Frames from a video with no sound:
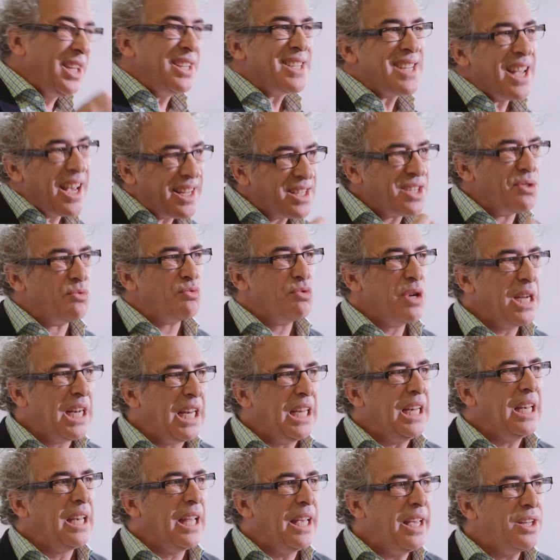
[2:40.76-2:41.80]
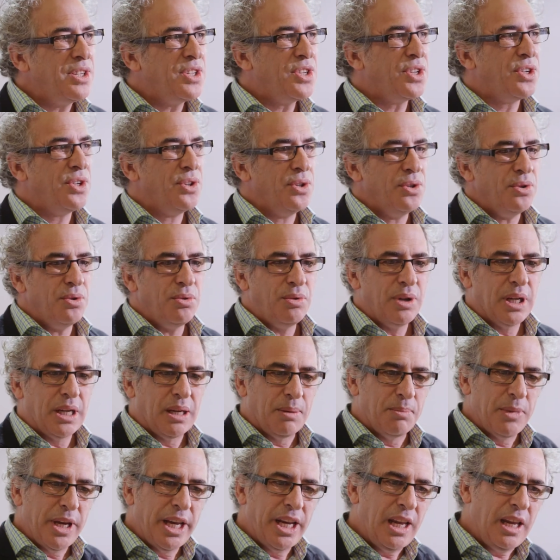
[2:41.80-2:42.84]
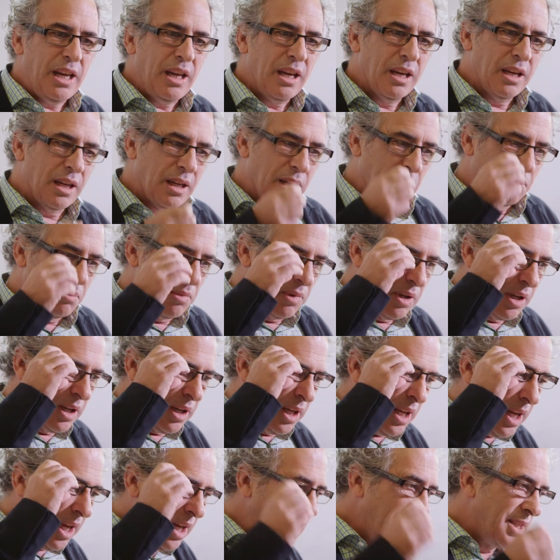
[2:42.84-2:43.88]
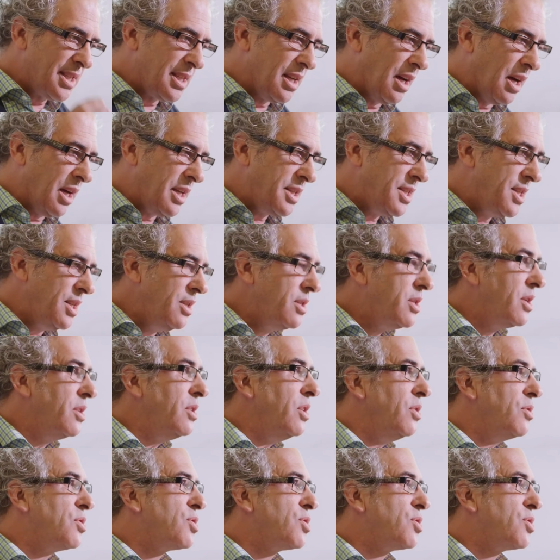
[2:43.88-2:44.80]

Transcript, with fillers: this hasn't really led to um, any um, insights into new